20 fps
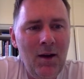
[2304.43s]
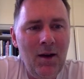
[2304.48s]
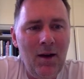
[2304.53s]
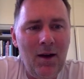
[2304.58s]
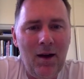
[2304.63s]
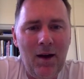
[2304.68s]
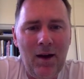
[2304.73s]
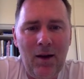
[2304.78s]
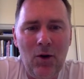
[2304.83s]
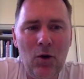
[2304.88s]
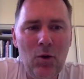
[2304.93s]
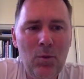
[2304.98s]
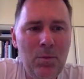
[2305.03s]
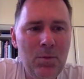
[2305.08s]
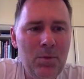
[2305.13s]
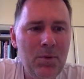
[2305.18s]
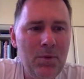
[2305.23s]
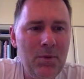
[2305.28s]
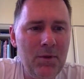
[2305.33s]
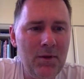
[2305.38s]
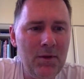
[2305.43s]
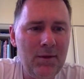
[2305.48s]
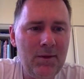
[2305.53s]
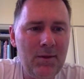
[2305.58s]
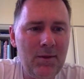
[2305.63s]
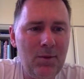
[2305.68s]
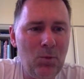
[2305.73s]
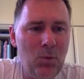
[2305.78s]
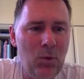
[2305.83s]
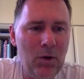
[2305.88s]
I hope
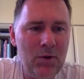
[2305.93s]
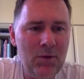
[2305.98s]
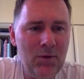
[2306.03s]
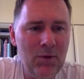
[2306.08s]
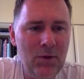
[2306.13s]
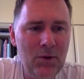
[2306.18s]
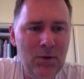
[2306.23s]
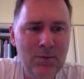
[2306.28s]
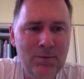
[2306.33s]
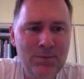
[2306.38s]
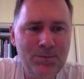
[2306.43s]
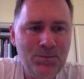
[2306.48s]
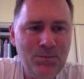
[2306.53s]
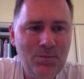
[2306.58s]
this works for you,